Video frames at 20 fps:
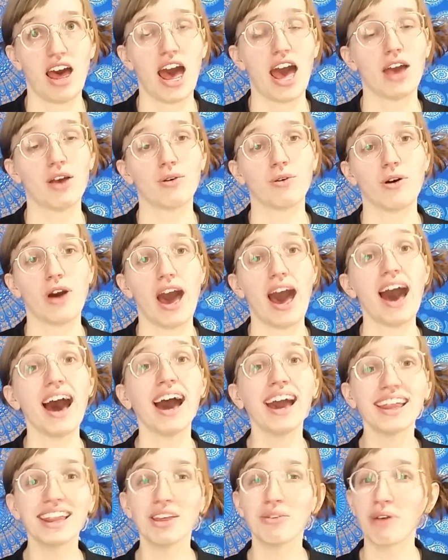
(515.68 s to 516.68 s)
I
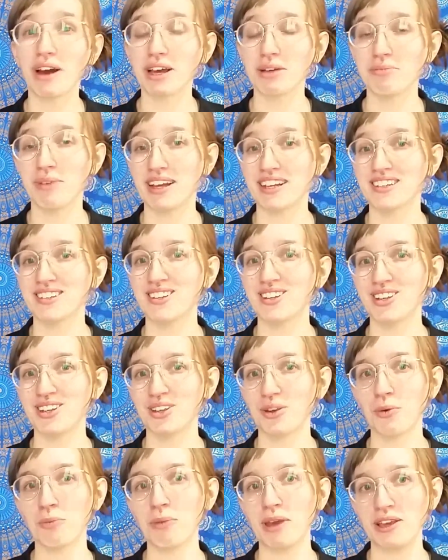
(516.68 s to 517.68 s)
highly recommend
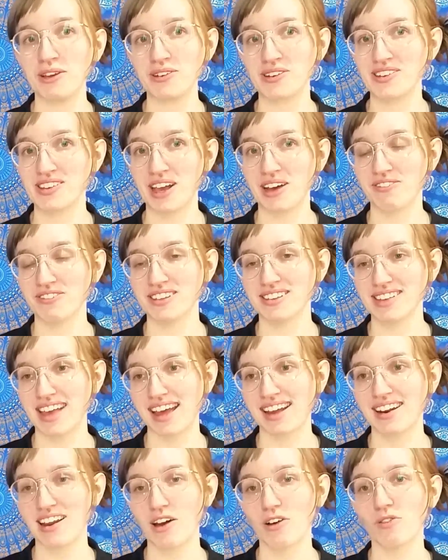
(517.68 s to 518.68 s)
you make yourself a
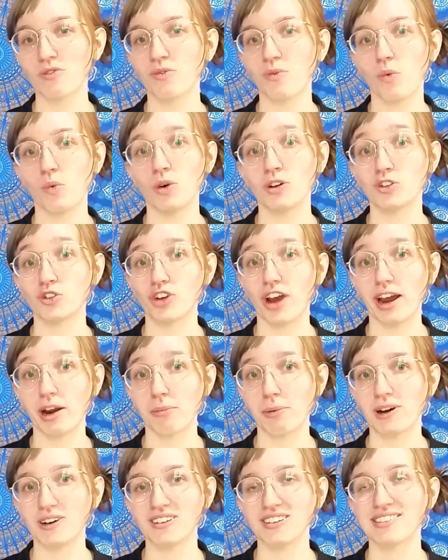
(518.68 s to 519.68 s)
set of wool dryer
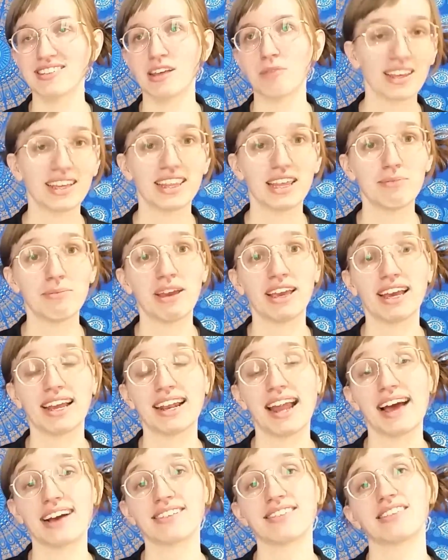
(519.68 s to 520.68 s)
balls. They make
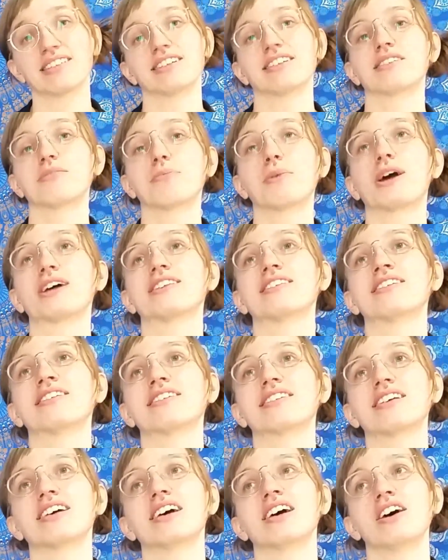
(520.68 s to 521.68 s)
an excellent
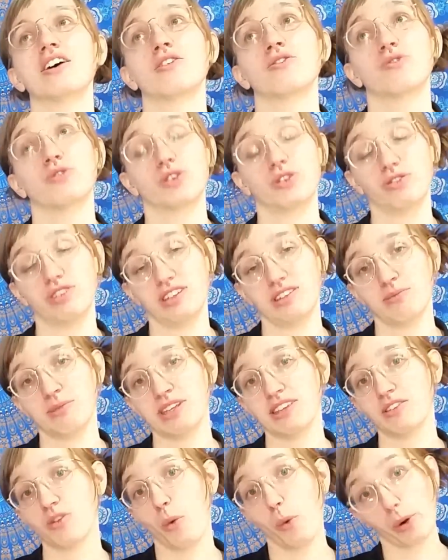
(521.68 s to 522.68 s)
present for
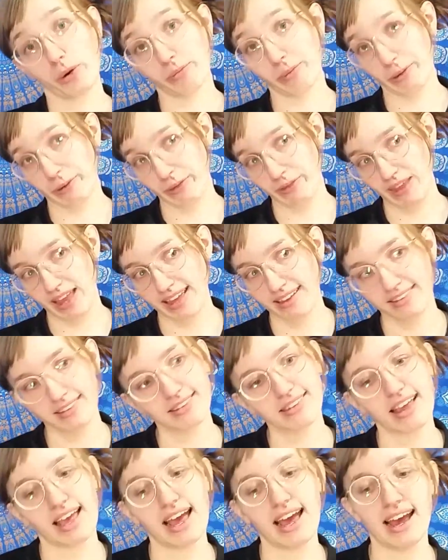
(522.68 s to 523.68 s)
Christmas or
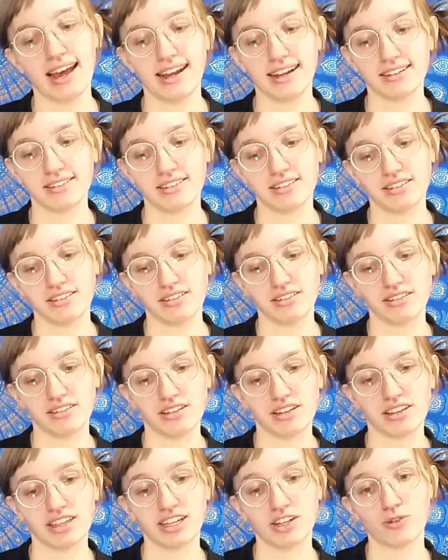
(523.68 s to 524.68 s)
birthdays, and
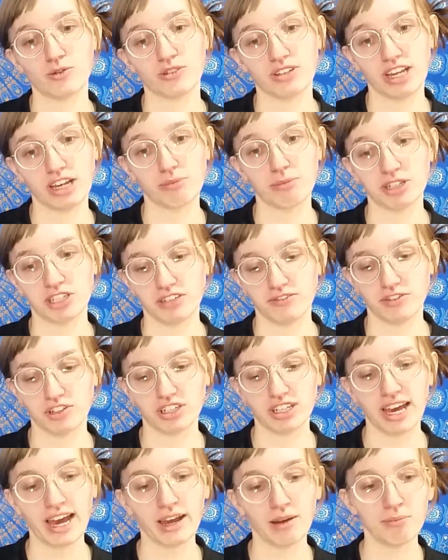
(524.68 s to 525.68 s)
they don't take much of your
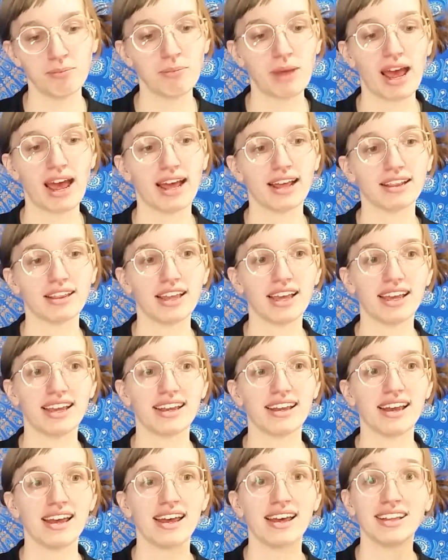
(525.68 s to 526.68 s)
time, and
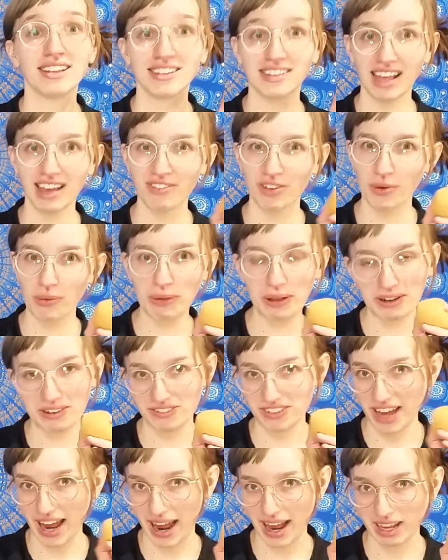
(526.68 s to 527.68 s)
they save you a lot
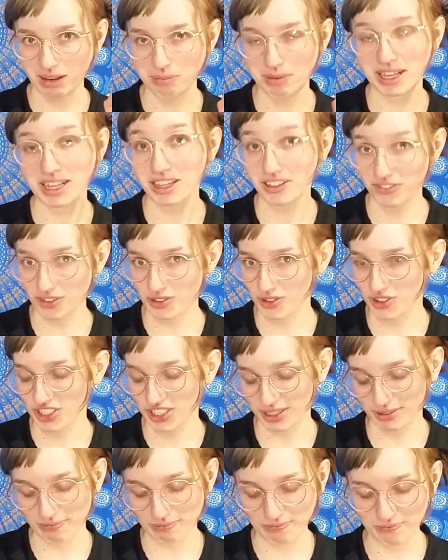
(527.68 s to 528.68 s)
of time in the
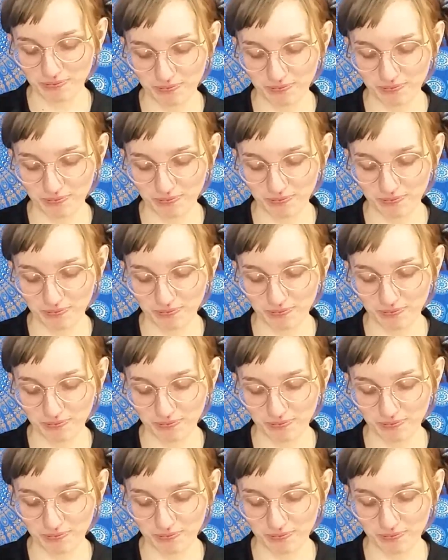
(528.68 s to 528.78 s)
future.